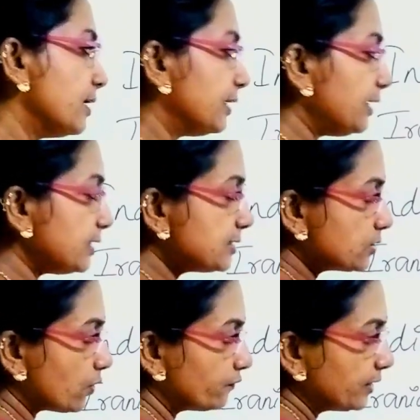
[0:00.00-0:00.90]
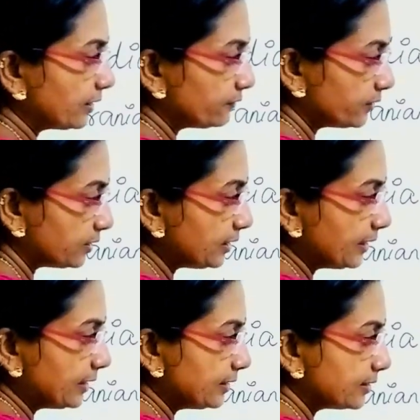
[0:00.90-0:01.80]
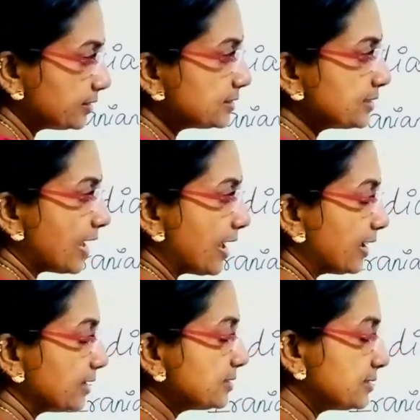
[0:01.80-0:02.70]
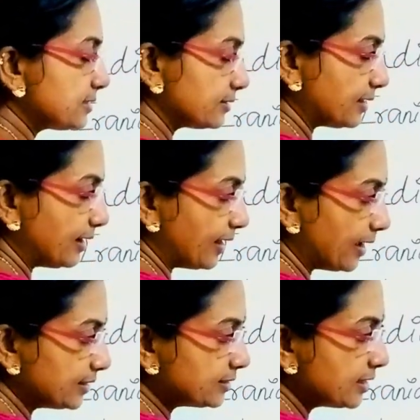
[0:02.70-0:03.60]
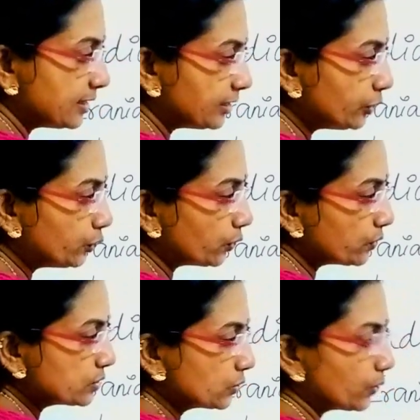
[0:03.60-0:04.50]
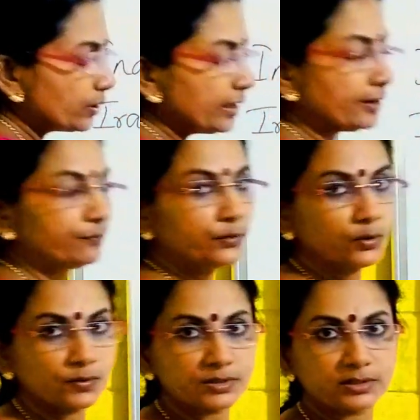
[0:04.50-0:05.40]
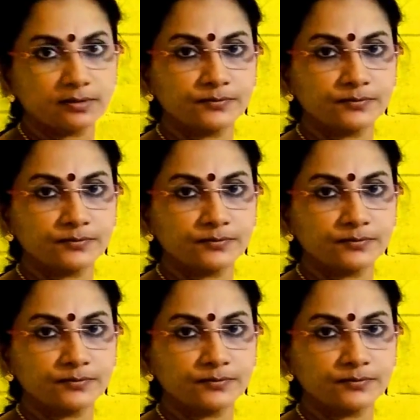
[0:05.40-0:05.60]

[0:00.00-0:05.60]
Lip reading: east of the river Indus as the land Indos or Hindos.